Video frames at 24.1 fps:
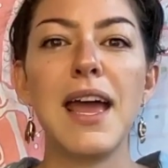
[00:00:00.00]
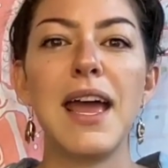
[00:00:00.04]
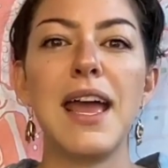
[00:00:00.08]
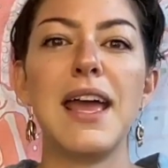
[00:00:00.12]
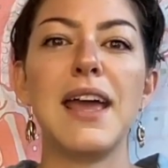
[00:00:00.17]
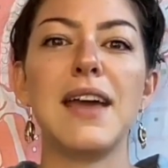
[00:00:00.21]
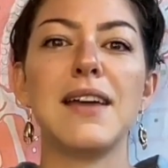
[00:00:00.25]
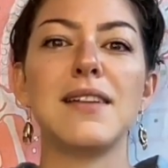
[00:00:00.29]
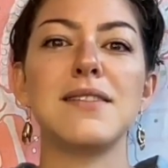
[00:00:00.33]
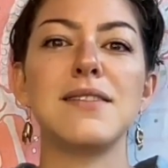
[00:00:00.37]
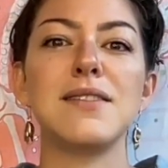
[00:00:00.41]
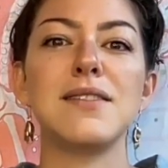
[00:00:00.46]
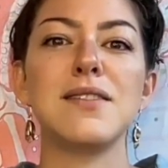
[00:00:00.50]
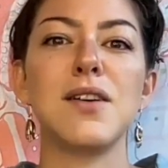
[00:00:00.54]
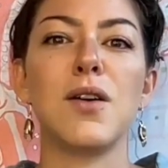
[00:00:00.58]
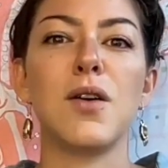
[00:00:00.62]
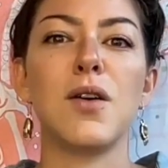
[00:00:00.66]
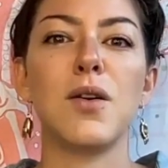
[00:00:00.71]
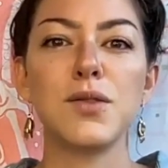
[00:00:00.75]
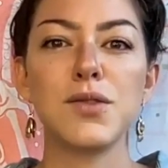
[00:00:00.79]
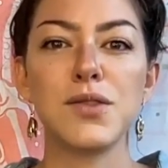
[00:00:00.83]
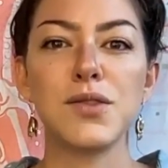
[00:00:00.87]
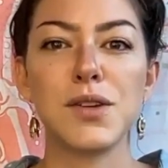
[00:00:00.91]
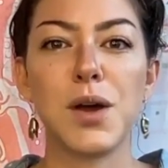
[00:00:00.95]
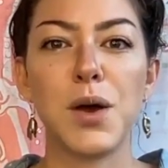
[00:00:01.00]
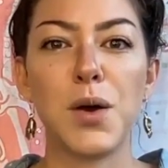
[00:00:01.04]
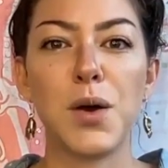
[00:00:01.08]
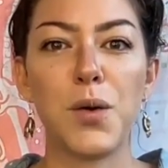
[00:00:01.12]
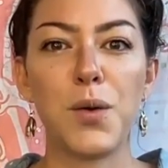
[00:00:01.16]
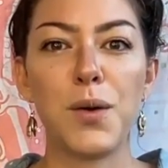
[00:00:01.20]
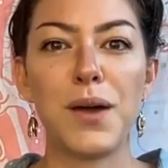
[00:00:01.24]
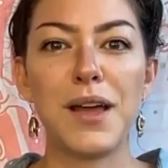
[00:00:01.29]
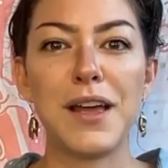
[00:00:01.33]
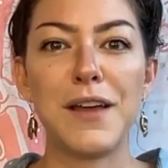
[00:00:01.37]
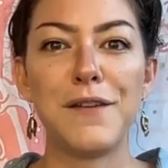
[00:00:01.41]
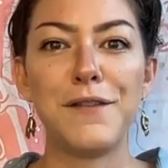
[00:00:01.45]
And
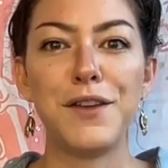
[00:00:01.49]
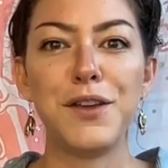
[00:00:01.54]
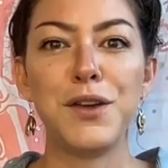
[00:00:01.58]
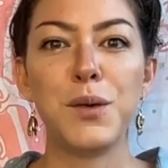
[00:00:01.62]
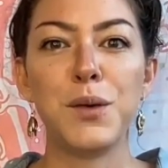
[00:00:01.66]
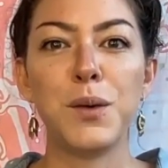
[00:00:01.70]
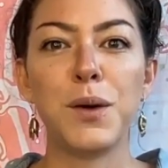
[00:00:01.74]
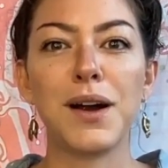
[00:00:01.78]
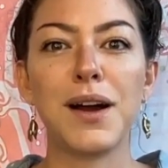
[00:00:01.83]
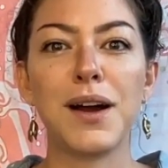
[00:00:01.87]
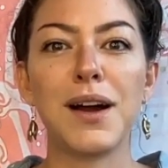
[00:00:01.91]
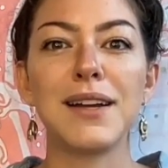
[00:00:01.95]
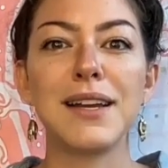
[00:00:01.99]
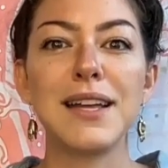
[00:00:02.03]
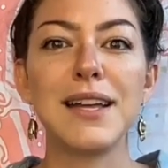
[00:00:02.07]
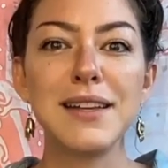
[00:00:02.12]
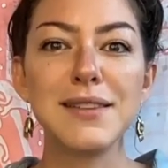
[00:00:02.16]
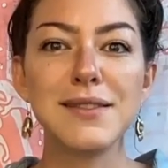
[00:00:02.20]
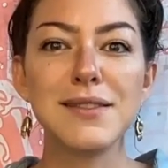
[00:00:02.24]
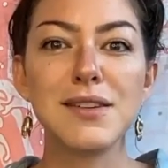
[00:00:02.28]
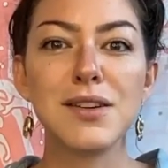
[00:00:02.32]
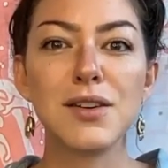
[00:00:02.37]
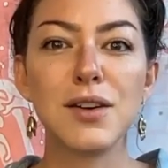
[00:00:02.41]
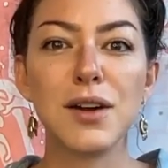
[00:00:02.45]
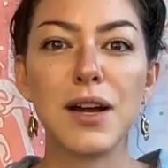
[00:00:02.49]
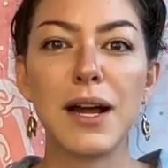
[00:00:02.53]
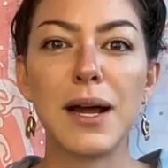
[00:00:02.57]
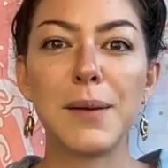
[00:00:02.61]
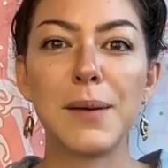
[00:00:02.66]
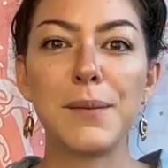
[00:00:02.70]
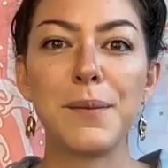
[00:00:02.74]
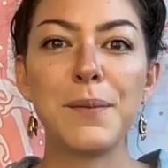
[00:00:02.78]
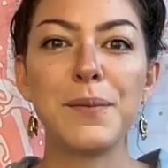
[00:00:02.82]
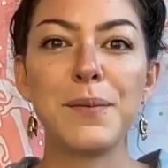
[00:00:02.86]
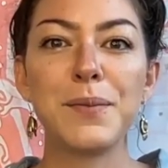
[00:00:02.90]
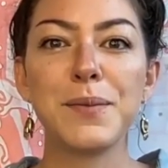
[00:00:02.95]
also, if you are on
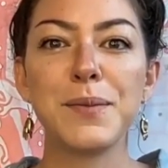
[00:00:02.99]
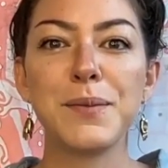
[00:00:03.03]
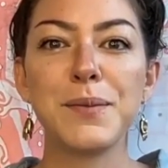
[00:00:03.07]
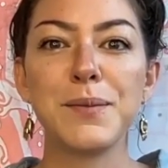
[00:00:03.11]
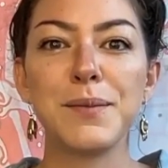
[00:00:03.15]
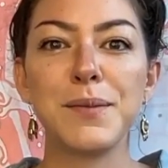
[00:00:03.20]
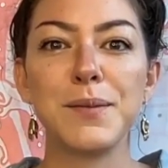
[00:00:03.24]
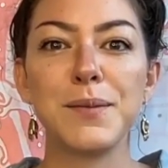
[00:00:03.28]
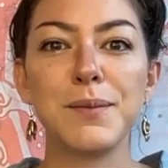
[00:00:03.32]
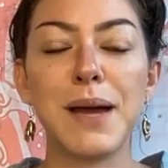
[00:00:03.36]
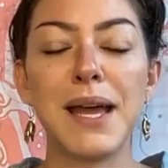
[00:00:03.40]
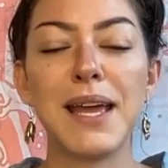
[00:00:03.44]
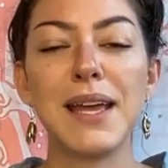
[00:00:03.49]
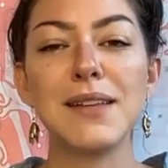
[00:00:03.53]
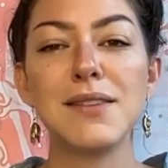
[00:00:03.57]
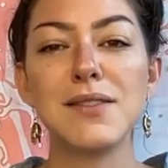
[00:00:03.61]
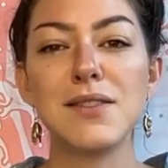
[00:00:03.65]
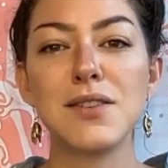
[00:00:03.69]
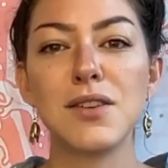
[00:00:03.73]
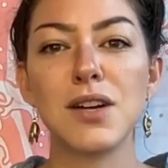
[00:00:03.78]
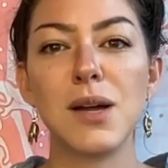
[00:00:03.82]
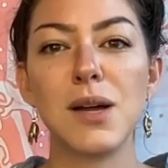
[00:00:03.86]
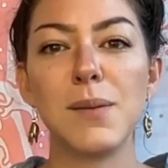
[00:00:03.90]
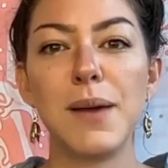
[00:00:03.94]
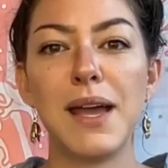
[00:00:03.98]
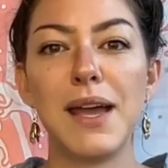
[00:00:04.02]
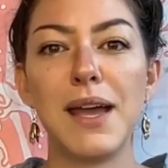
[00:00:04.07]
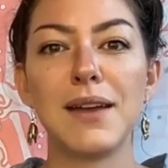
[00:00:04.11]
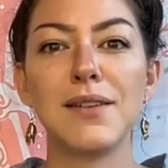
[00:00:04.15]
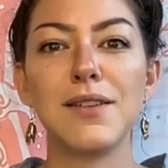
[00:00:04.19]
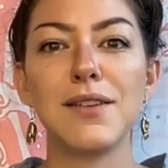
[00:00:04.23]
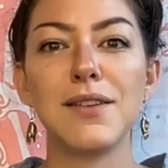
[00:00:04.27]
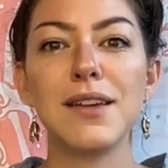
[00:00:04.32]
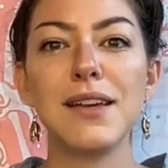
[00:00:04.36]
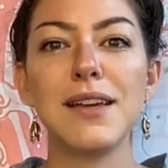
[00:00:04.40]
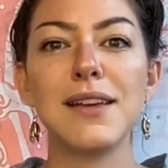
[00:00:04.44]
Instagram, my Instagram
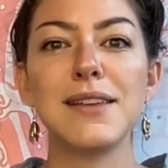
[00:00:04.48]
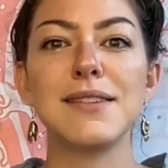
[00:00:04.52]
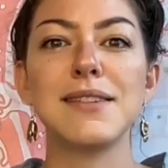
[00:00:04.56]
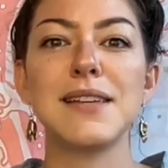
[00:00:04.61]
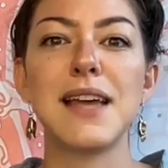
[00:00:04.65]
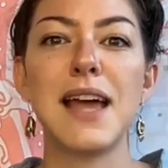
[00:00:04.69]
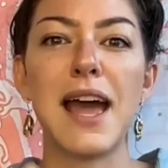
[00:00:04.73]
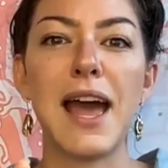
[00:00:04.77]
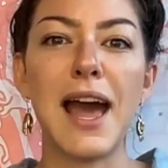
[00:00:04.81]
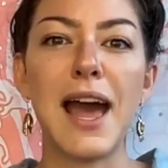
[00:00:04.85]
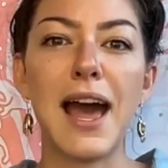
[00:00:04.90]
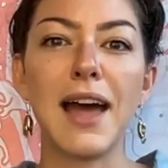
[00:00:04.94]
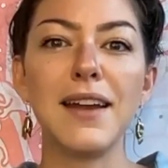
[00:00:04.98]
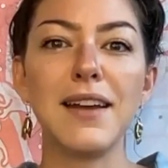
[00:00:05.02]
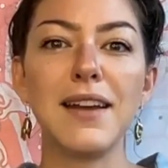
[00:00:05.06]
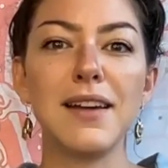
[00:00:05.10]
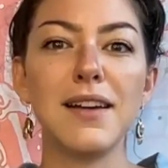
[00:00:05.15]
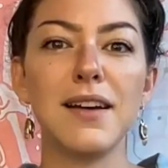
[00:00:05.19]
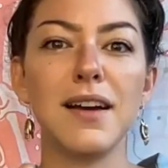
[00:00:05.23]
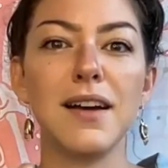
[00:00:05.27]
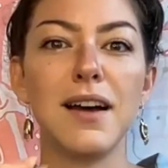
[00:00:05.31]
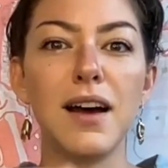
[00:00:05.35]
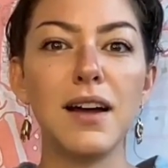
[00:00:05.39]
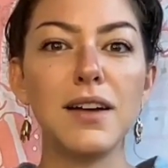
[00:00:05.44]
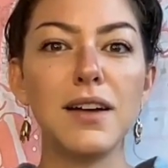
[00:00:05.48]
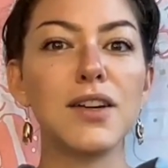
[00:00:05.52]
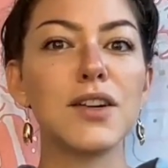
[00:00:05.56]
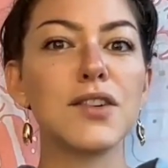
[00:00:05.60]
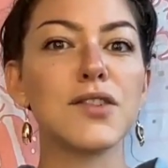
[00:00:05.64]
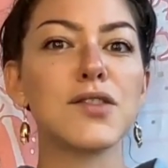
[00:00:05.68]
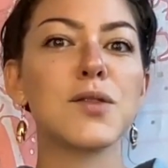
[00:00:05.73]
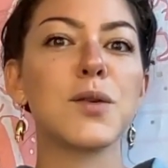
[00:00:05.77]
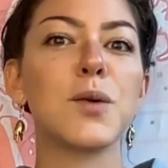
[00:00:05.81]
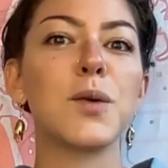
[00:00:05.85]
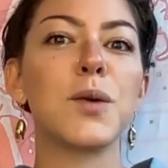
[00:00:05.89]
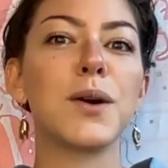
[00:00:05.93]
handle is
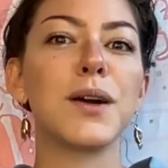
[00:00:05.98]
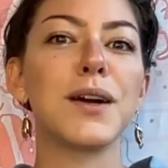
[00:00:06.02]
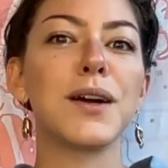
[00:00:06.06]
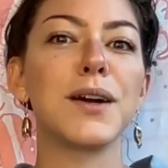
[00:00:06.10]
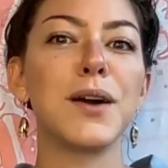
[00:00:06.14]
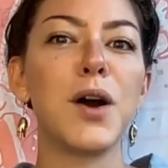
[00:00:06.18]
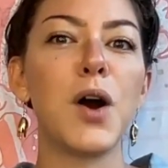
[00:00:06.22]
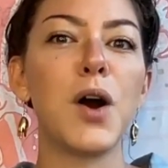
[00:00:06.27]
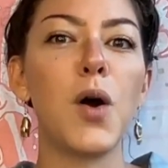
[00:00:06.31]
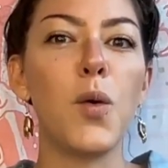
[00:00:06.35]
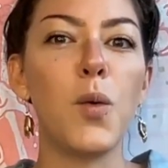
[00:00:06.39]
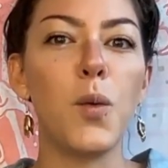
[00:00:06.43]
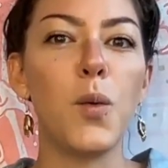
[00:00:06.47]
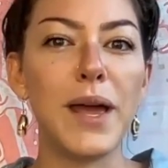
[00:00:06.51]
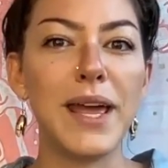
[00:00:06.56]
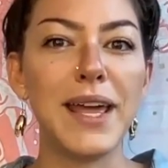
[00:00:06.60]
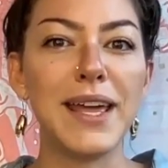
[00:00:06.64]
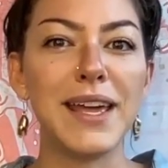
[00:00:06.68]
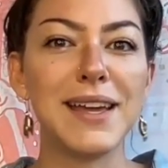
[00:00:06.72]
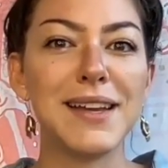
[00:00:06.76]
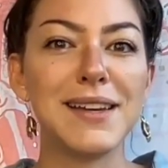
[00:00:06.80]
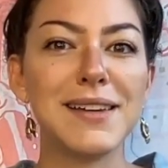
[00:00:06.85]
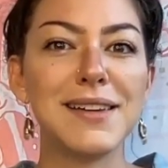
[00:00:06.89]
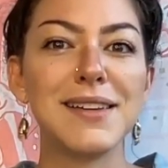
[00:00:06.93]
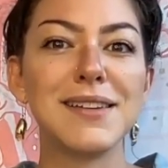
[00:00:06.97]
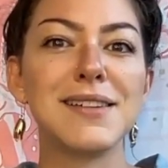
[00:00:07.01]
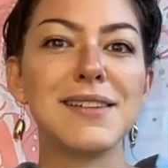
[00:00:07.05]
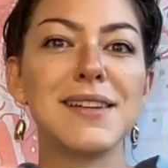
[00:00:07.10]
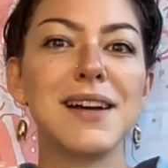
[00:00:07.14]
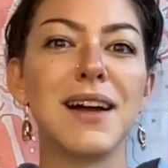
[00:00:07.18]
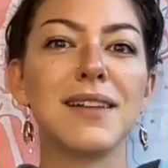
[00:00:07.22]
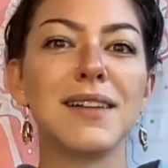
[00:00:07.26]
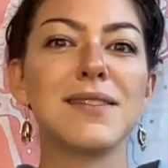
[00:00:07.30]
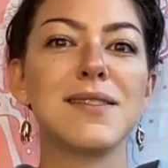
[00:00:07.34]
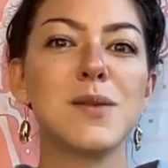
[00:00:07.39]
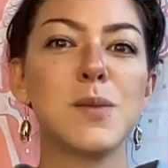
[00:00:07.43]

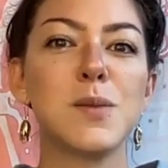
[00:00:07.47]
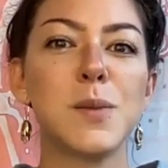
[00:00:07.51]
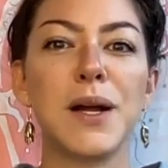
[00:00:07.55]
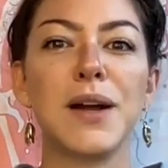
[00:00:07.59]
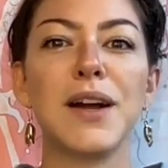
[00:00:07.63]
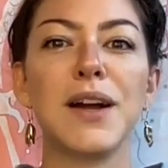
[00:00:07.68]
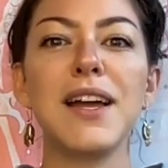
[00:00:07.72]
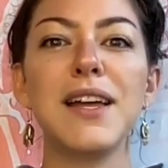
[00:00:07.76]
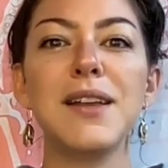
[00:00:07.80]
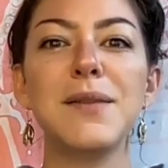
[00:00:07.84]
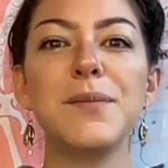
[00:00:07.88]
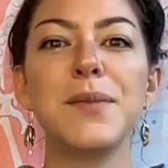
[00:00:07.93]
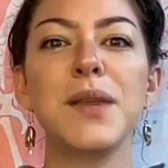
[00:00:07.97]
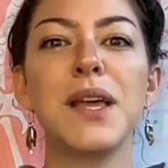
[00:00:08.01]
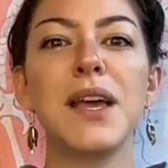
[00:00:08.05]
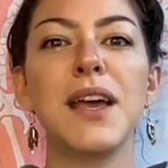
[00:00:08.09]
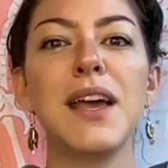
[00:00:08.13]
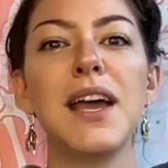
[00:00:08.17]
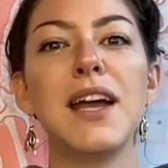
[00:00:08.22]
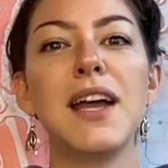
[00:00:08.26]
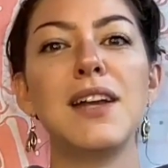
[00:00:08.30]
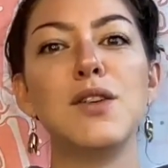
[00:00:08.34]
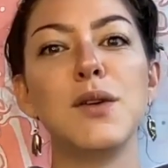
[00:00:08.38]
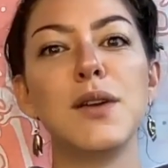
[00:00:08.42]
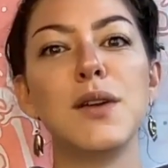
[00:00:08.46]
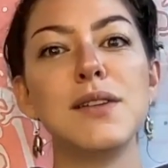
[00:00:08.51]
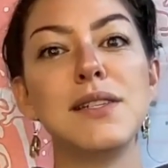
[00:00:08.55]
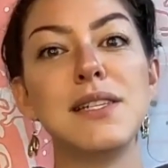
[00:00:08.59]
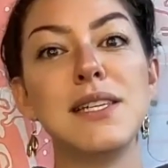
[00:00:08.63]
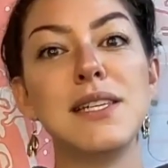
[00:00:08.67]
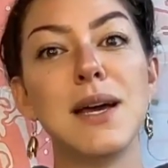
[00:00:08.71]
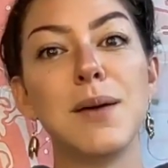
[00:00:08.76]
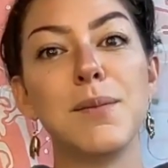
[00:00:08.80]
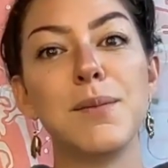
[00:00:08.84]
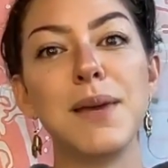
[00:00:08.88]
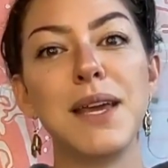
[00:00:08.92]
@_awakened.spirit, and you can
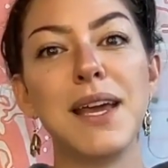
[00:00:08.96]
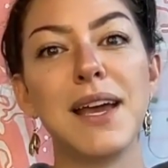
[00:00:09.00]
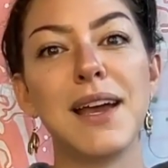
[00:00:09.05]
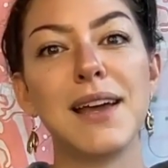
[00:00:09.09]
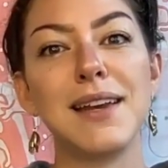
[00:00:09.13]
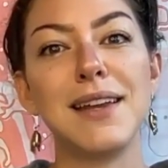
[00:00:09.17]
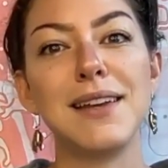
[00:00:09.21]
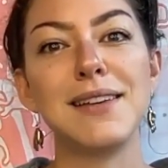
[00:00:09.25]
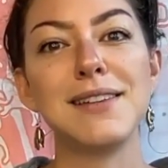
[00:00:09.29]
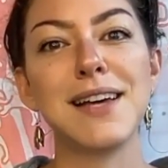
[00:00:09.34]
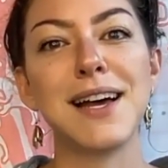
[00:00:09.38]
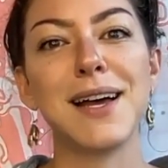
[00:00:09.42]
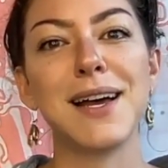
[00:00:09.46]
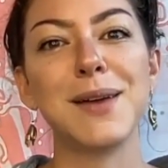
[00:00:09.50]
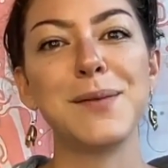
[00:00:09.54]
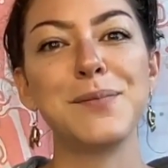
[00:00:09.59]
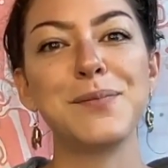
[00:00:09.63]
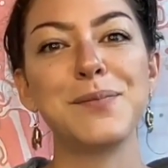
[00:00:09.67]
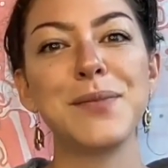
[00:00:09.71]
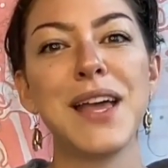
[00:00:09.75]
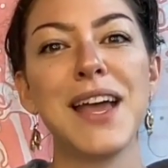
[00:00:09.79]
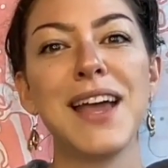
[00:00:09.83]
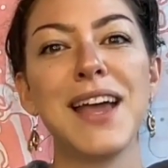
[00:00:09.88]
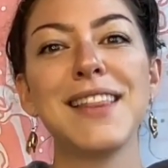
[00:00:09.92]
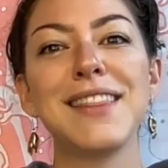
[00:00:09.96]
DM me anytime.